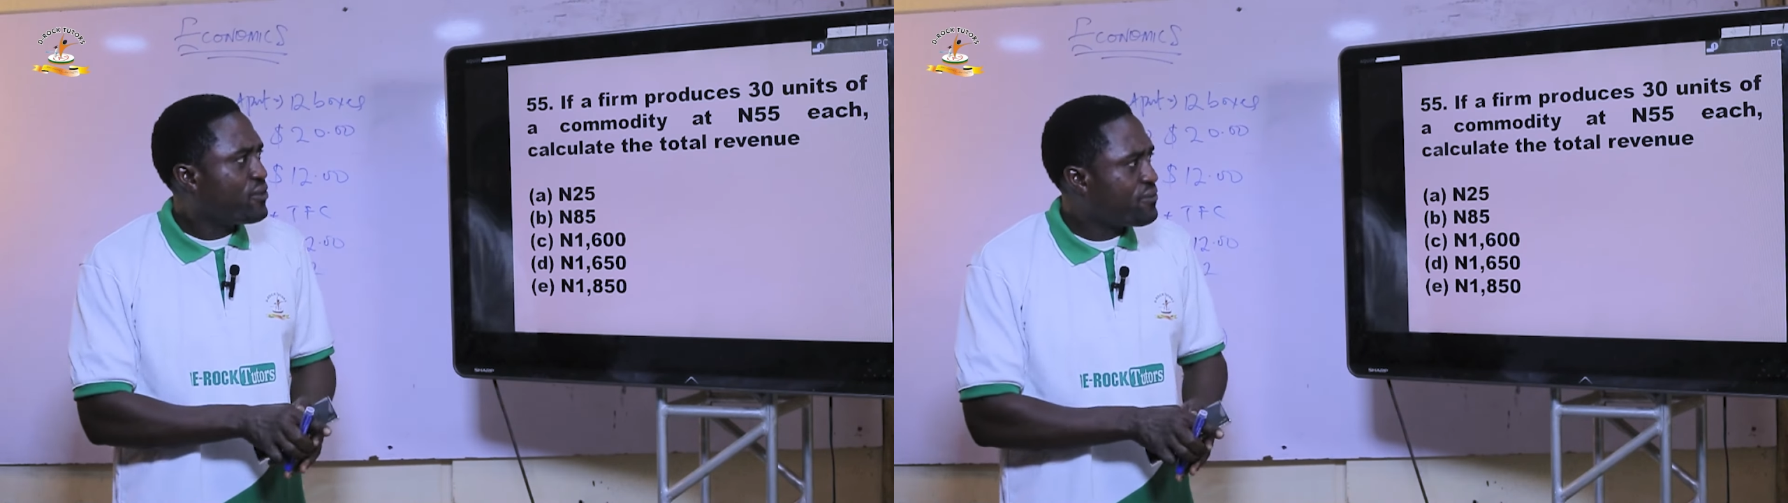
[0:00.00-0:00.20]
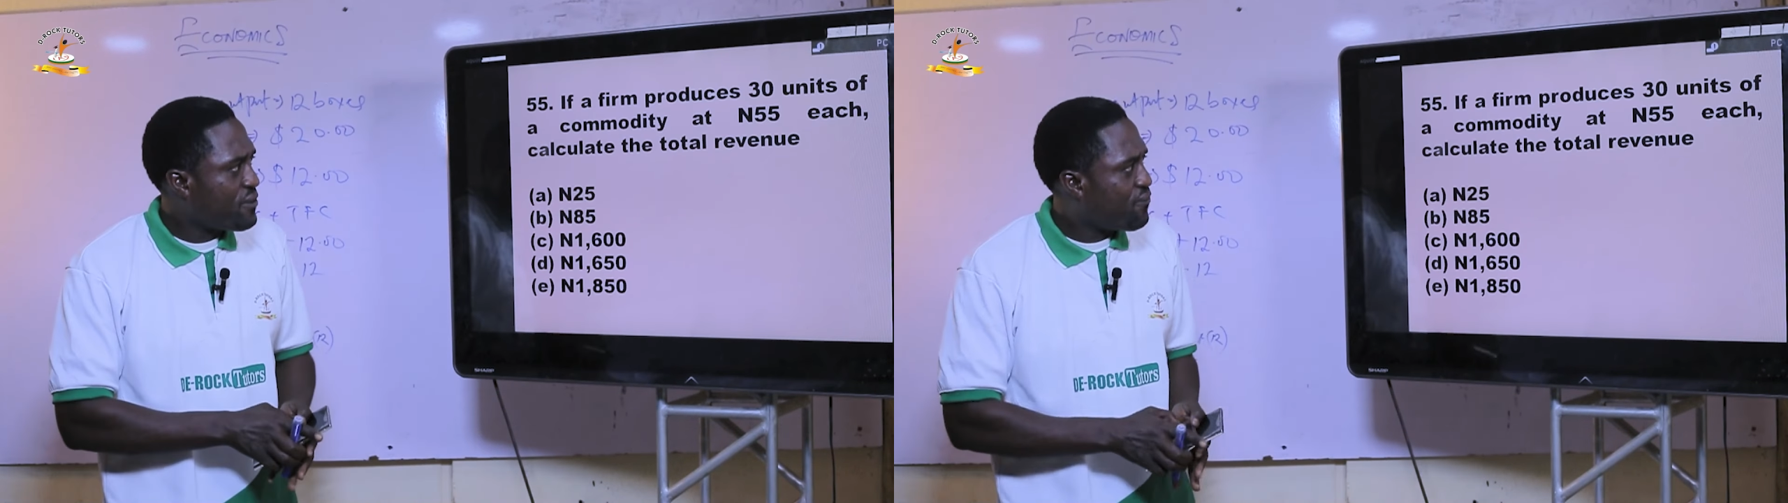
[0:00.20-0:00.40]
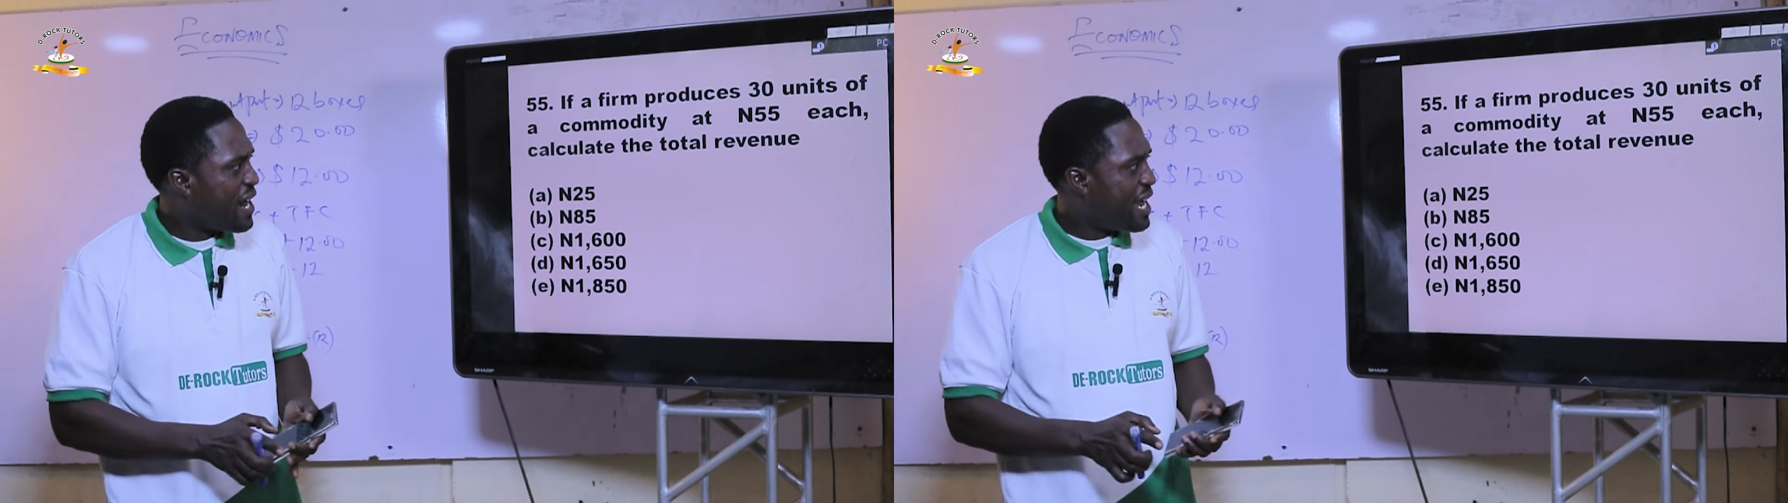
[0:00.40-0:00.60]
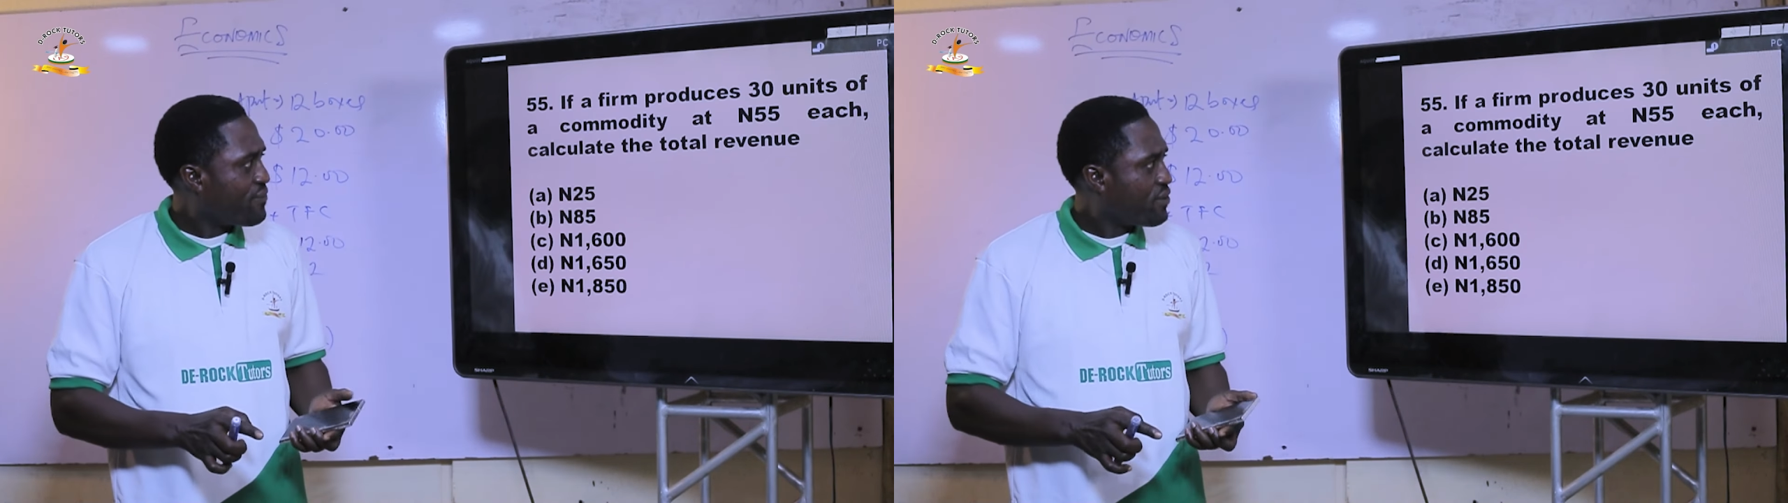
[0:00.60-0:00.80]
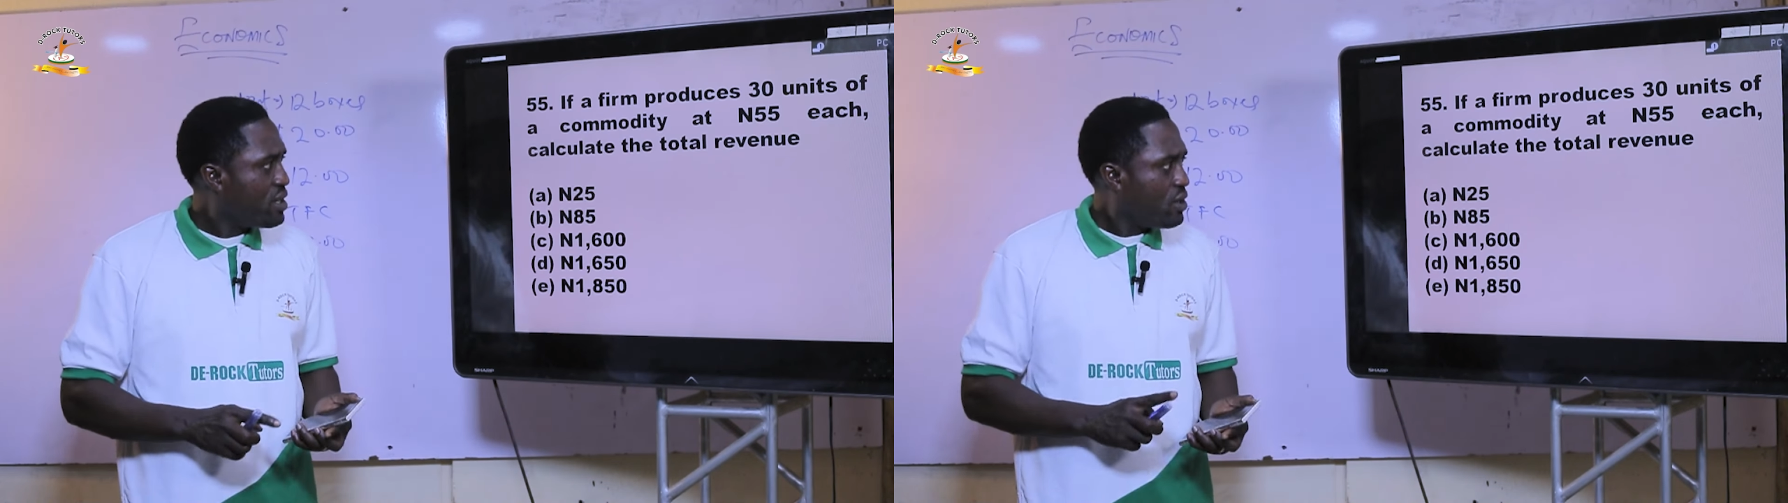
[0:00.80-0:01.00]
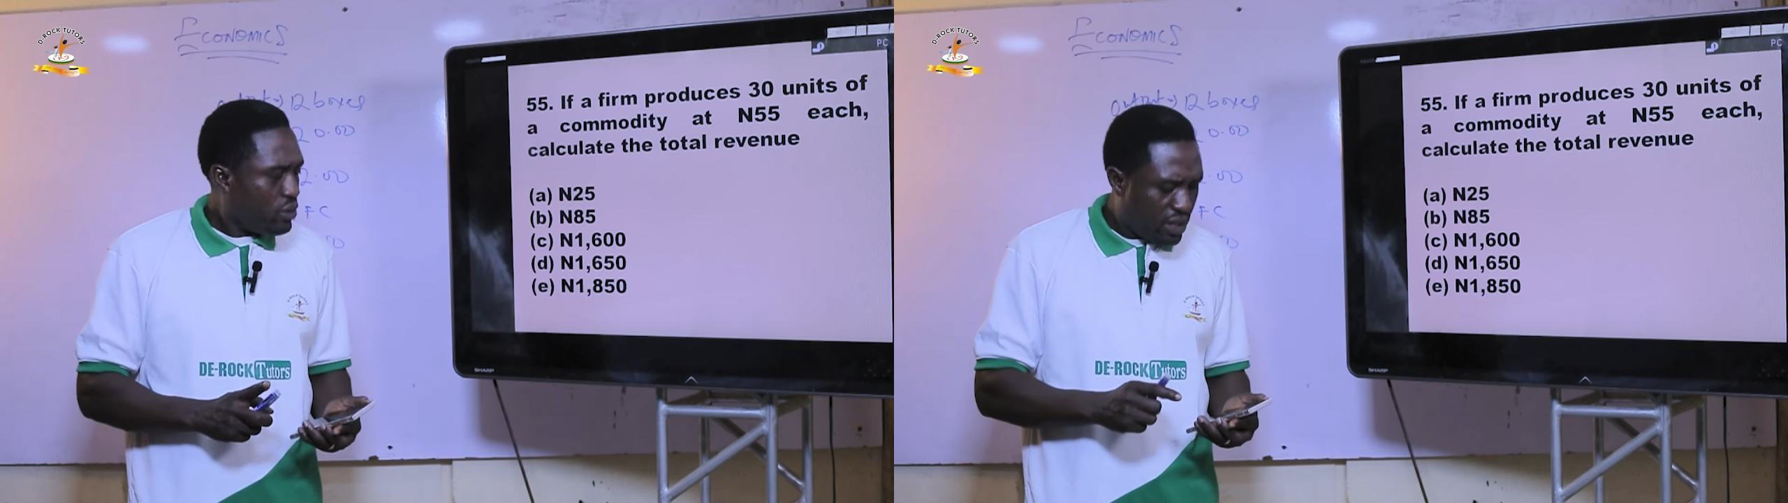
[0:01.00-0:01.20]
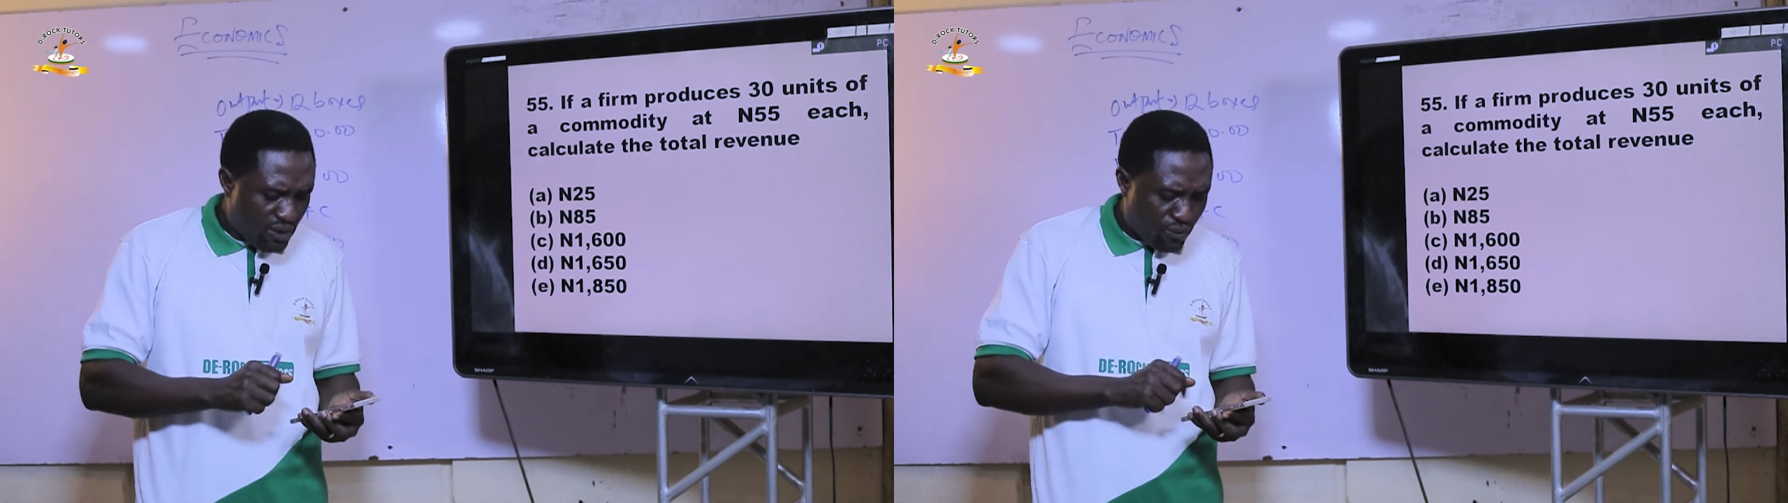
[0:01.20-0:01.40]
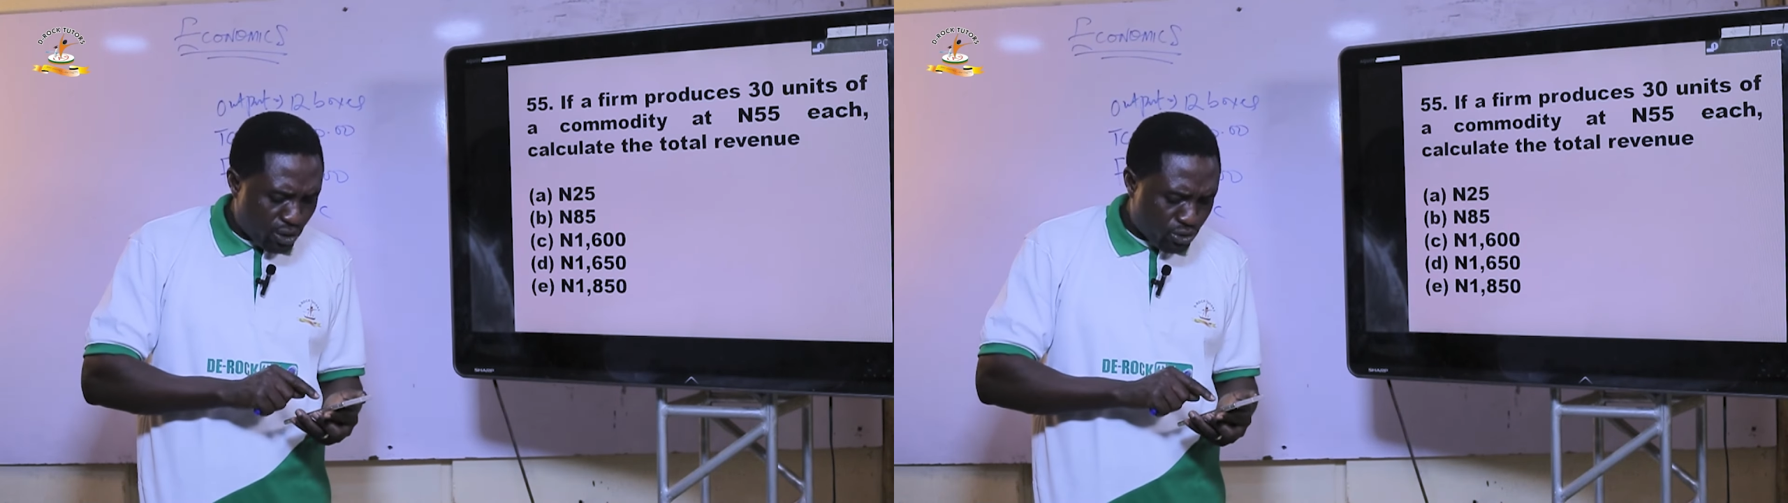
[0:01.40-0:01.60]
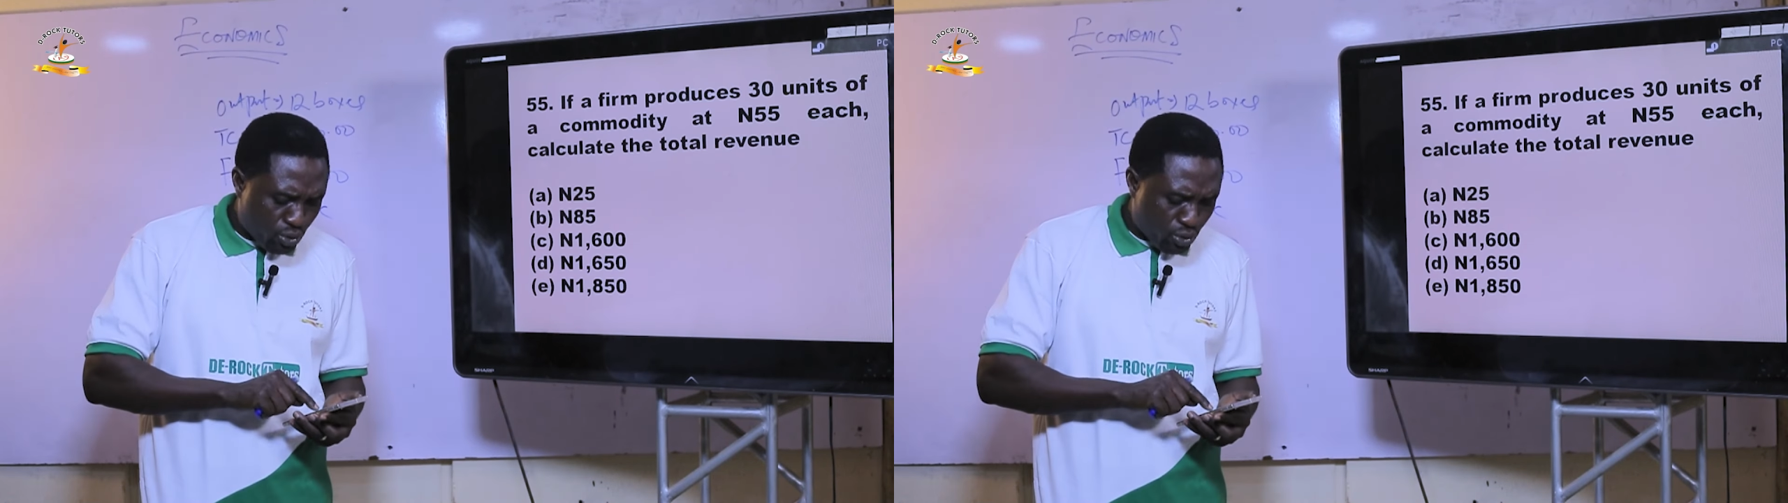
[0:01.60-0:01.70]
55 will give us